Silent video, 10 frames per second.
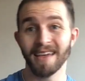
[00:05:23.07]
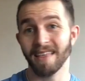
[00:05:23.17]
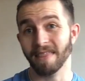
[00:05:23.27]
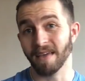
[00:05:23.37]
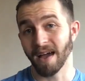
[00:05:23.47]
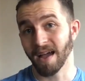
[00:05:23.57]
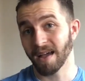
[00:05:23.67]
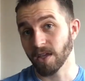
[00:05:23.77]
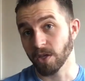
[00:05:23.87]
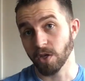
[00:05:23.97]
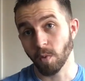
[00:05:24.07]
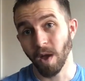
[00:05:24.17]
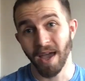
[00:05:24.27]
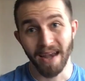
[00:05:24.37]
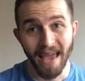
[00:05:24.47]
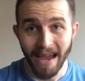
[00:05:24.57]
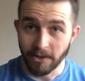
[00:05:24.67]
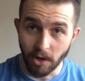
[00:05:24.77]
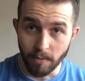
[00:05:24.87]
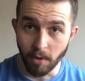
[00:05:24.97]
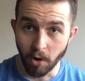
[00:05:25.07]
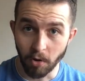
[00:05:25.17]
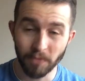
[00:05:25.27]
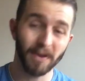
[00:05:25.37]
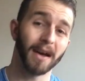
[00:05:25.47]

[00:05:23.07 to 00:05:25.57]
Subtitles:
that you were an ectomorph